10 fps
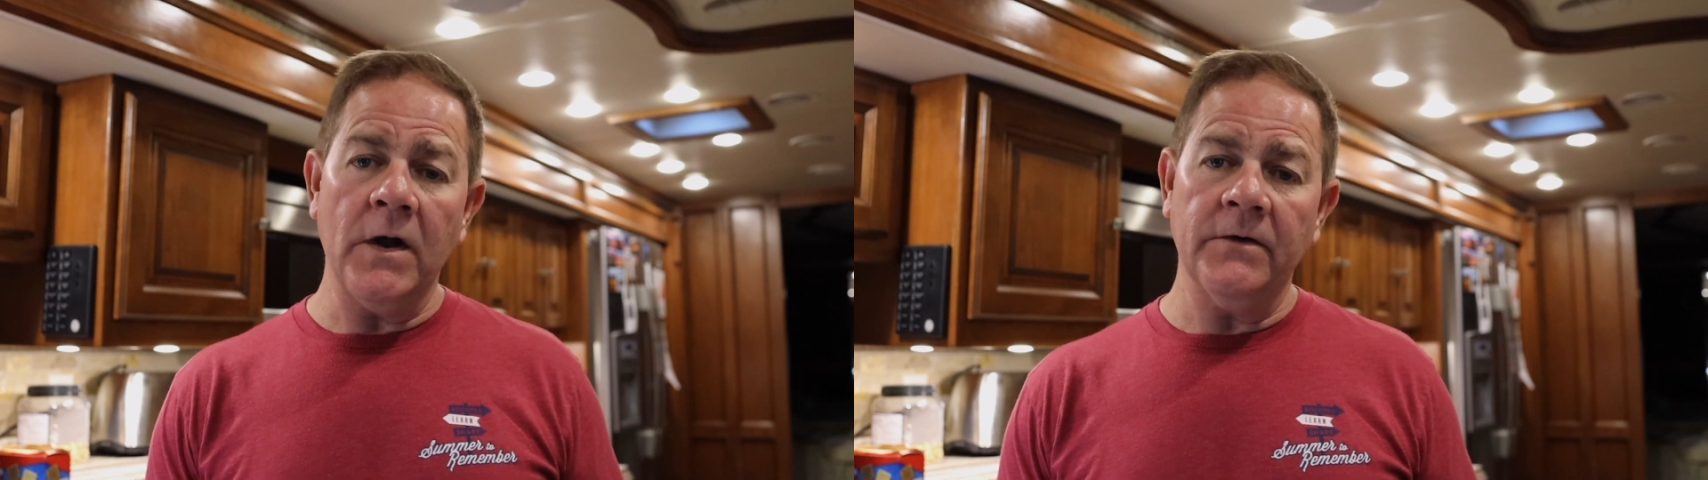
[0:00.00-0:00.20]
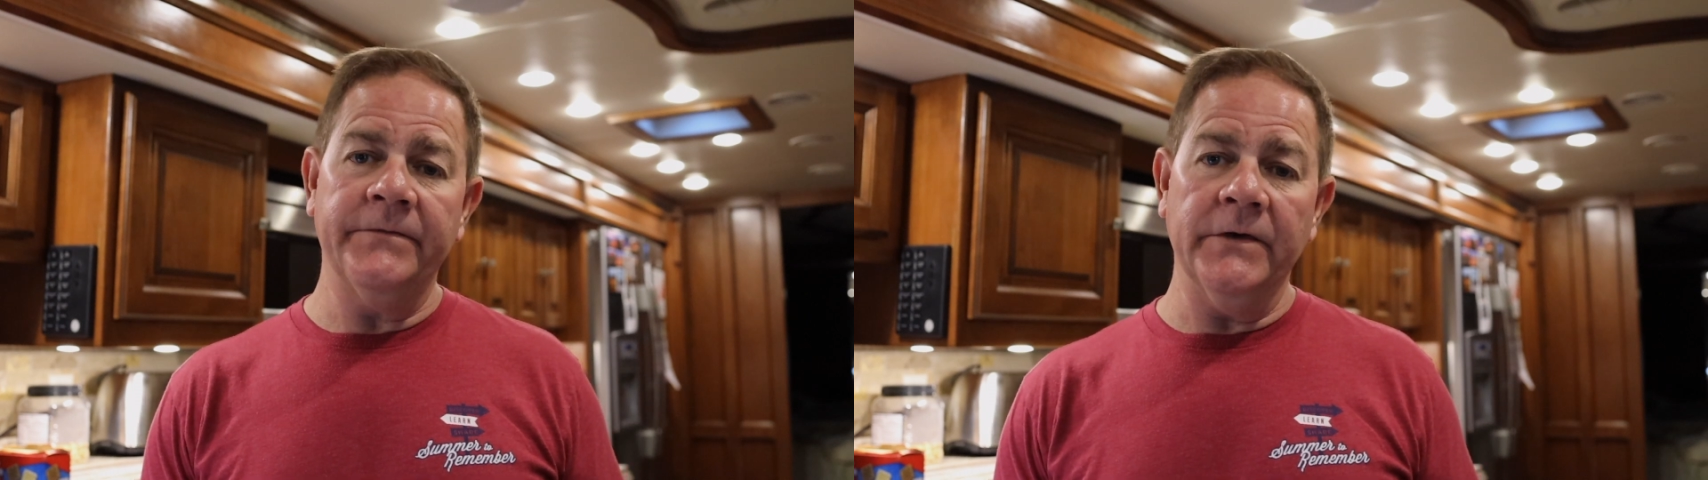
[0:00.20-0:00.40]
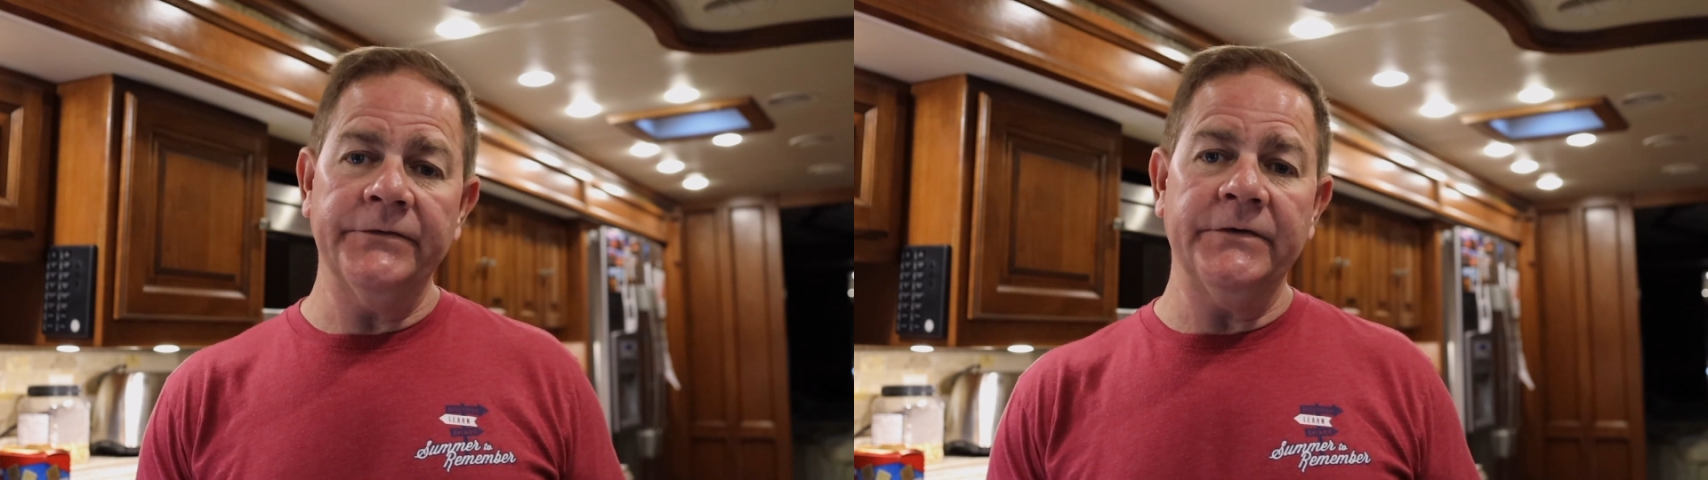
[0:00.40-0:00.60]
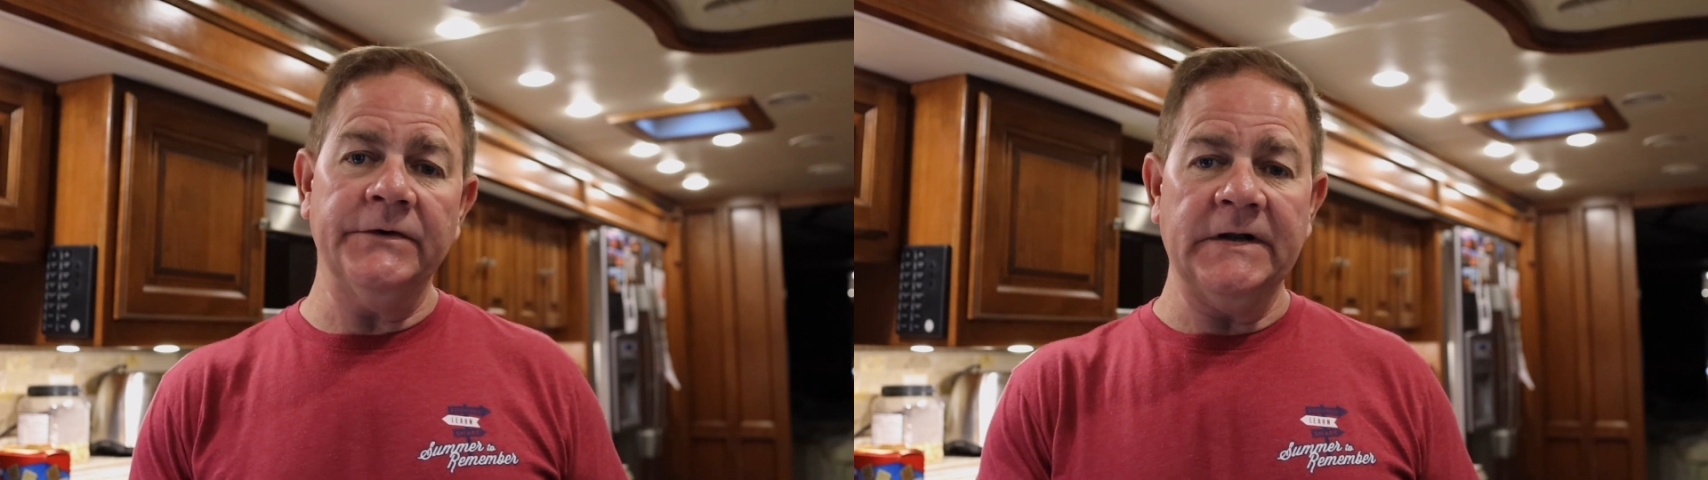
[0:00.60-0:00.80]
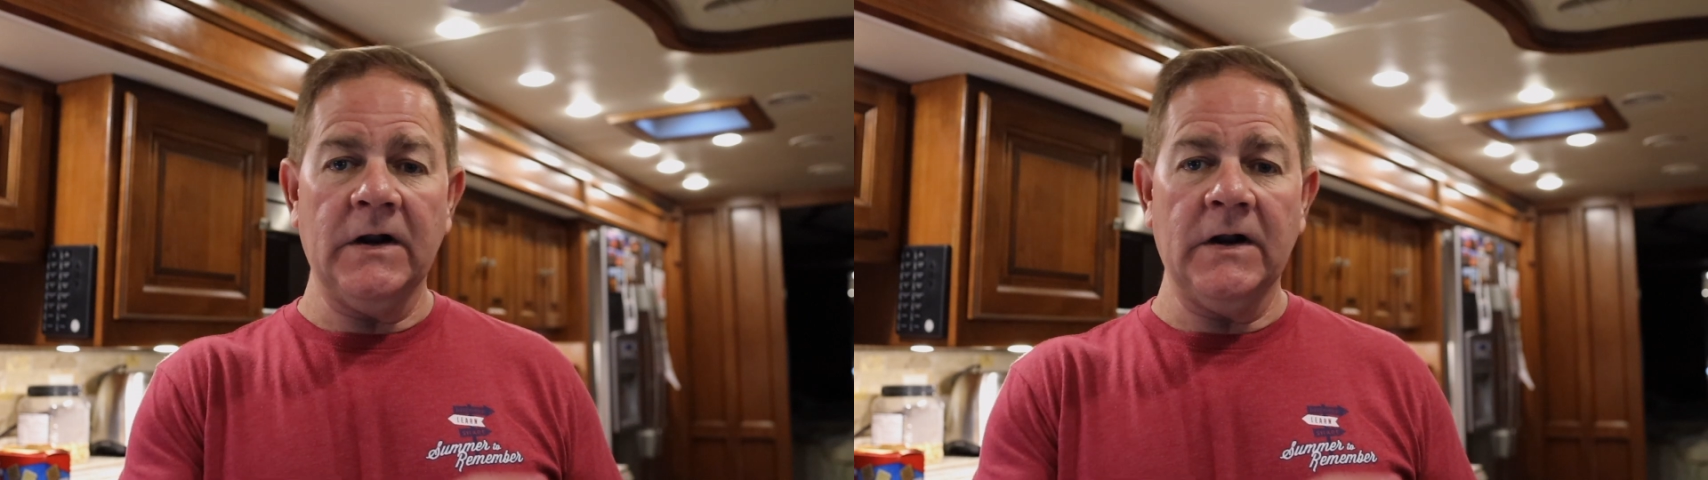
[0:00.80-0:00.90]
water filters,